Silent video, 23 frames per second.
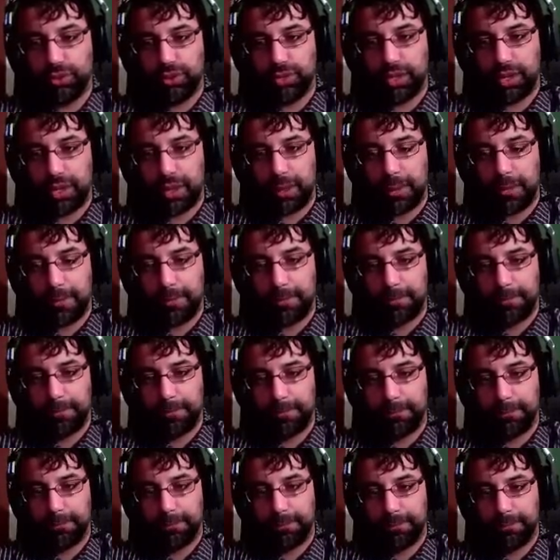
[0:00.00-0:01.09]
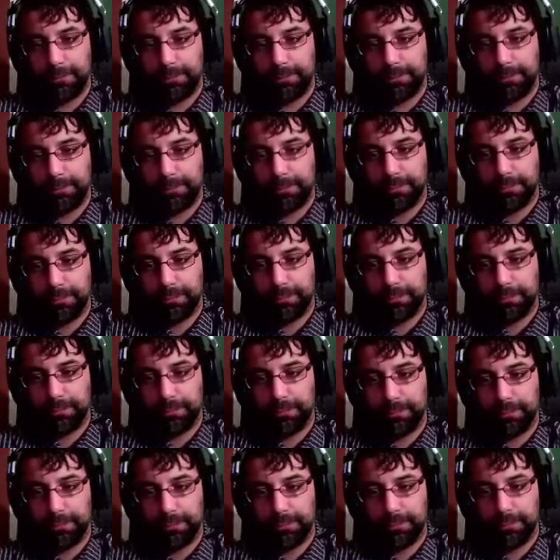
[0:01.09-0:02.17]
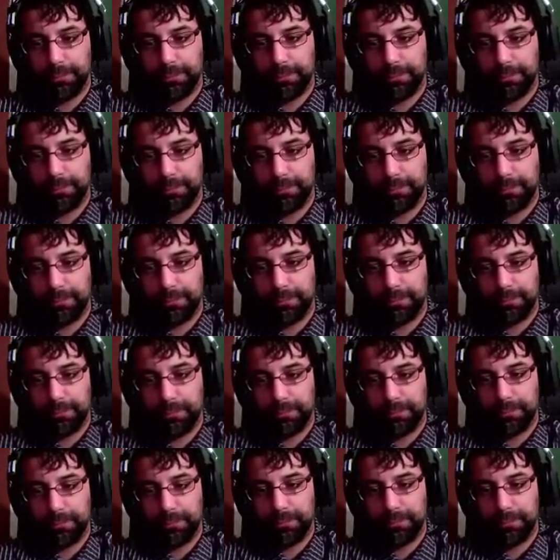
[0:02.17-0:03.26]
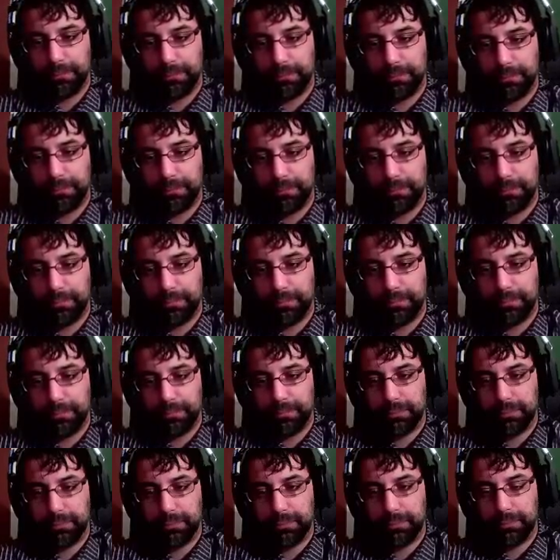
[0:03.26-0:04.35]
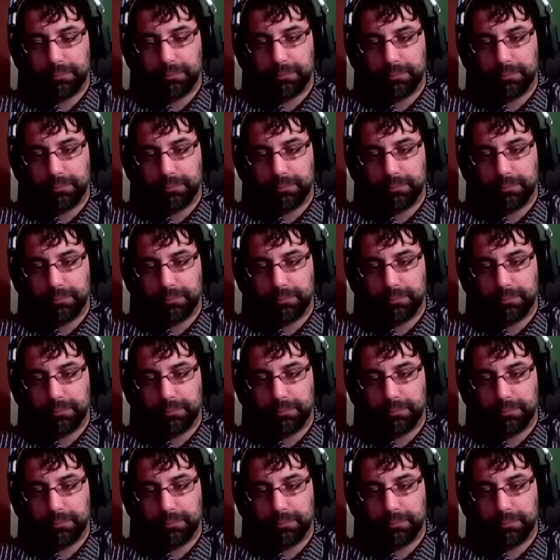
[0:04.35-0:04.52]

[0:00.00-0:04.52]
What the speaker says: No one is speaking in this clip.